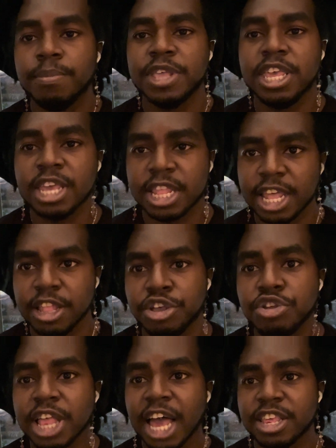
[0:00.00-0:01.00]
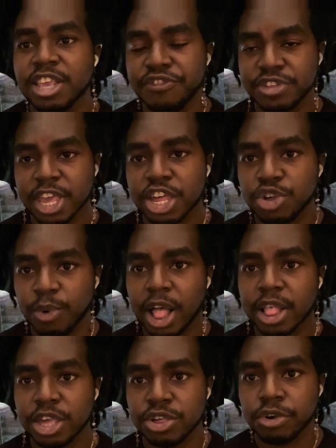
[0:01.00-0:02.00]
things like that. Like, there's lots of different
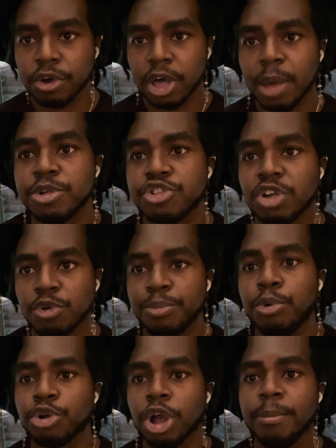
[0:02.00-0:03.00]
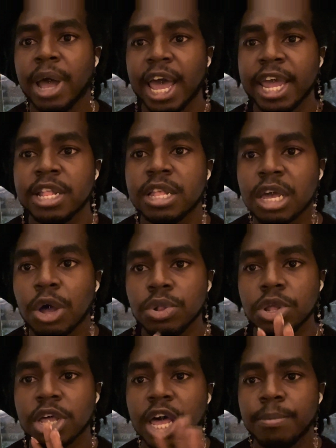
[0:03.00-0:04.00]
sexualities, y'all. I'm just trying to report on mine. Go
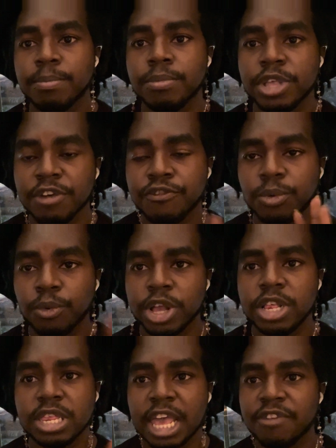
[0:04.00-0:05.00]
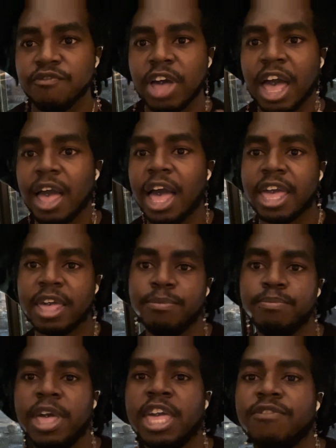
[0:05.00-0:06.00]
look up different ones. I
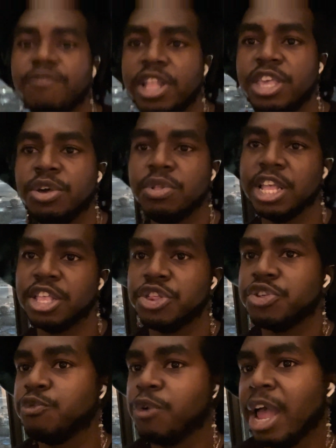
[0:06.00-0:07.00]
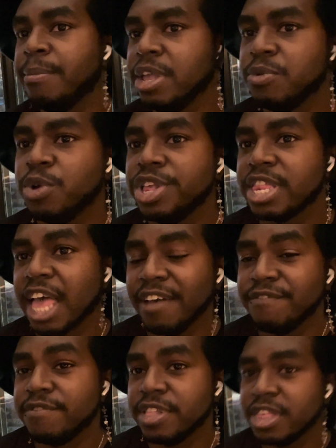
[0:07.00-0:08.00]
can make a video like describing ones
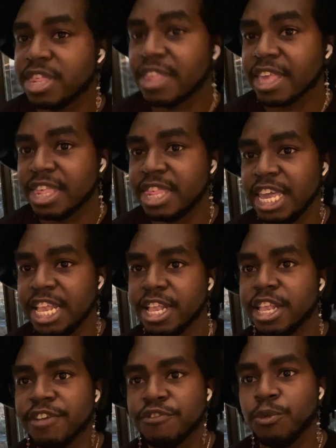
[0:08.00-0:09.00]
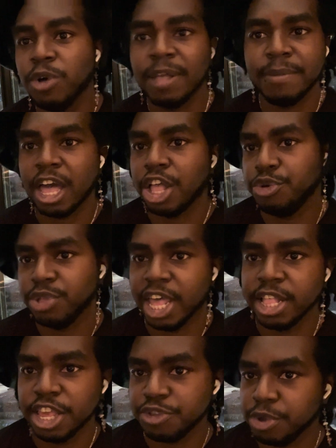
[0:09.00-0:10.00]
I've seen in a different one. I'm not gonna do that
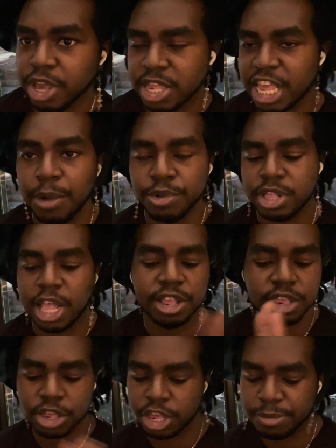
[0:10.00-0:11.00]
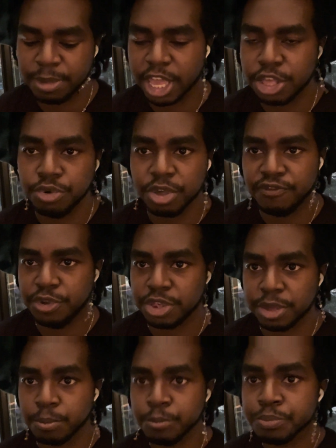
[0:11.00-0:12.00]
in this one because that doesn't make it too confusing.